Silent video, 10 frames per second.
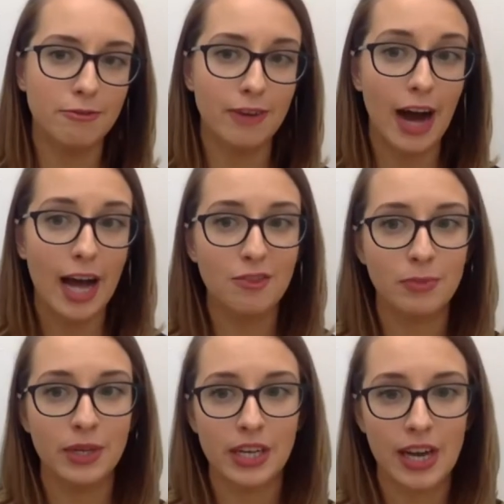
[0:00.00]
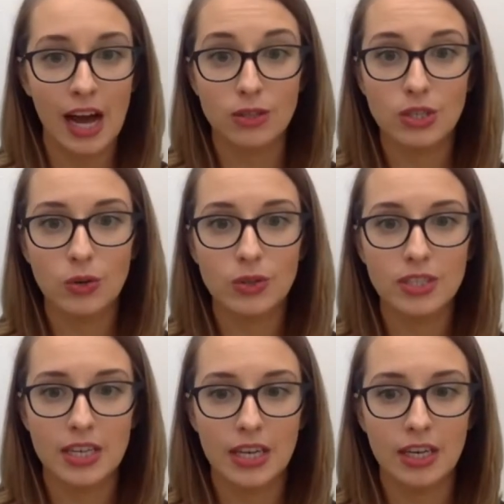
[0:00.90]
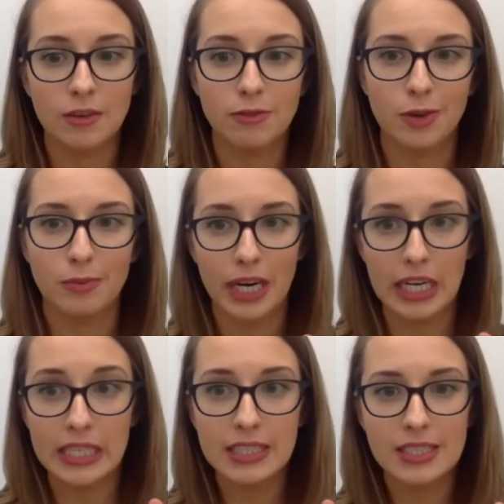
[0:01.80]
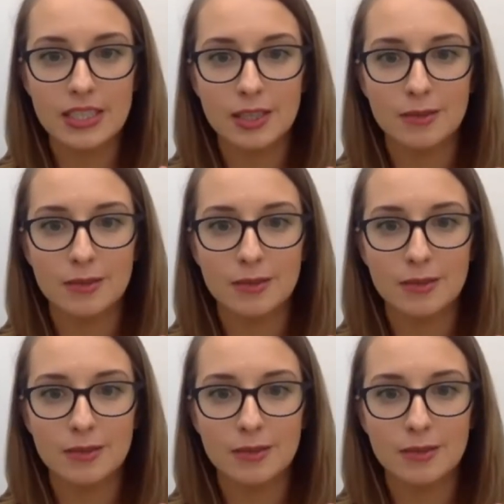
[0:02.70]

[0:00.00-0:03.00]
5 million households in forbearance,